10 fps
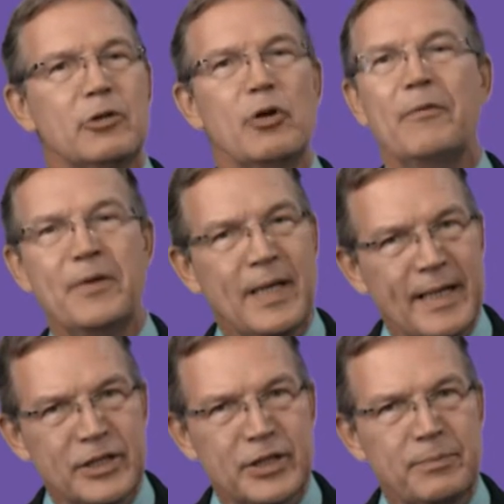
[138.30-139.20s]

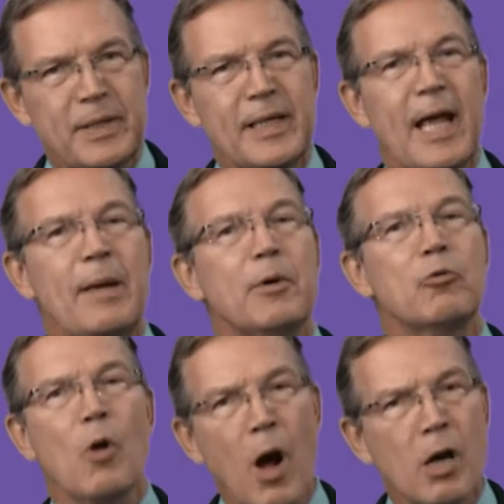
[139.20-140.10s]
Trephination became a
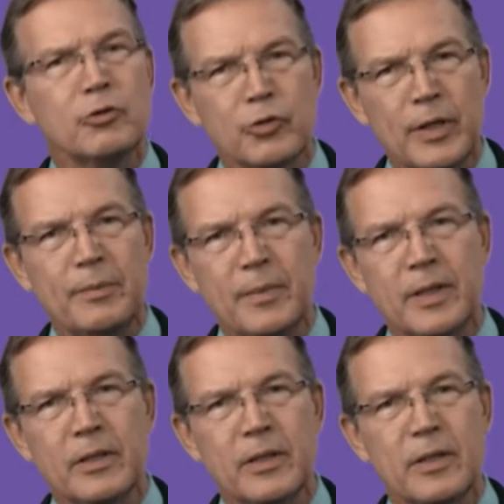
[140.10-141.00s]
wrong
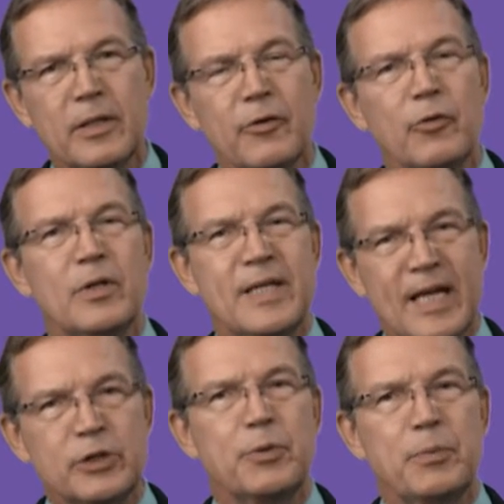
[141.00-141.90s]
treatment for
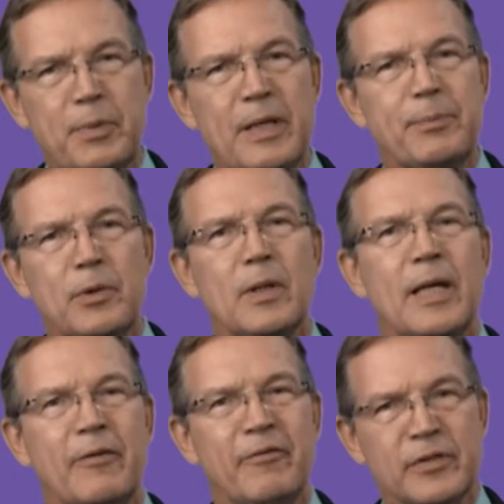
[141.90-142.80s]
desperate people
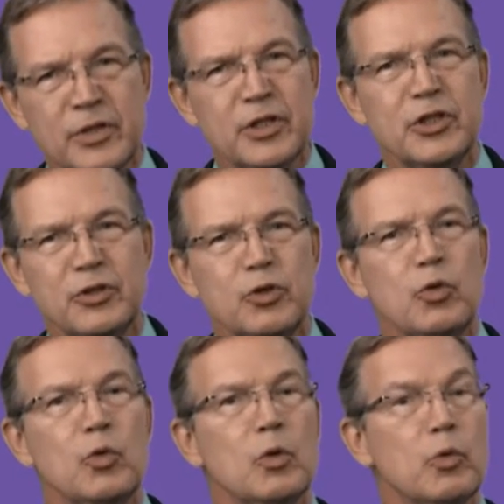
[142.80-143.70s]
and physicians
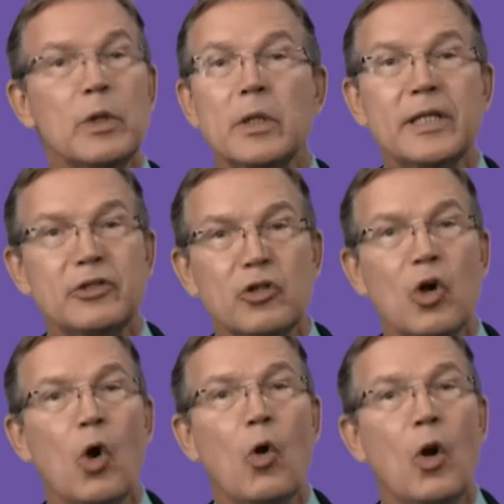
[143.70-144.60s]
who were willing to
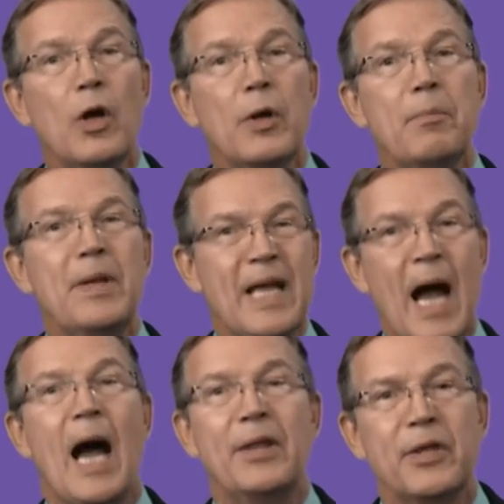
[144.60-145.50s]
go
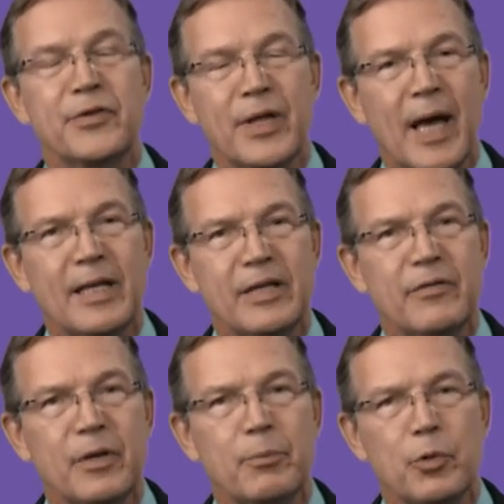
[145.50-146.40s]
beyond the
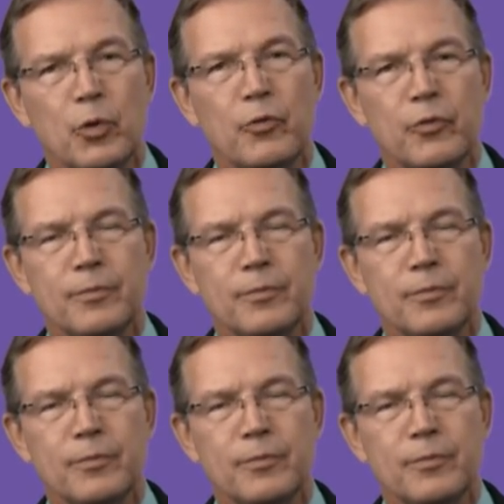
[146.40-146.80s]
scientific proof.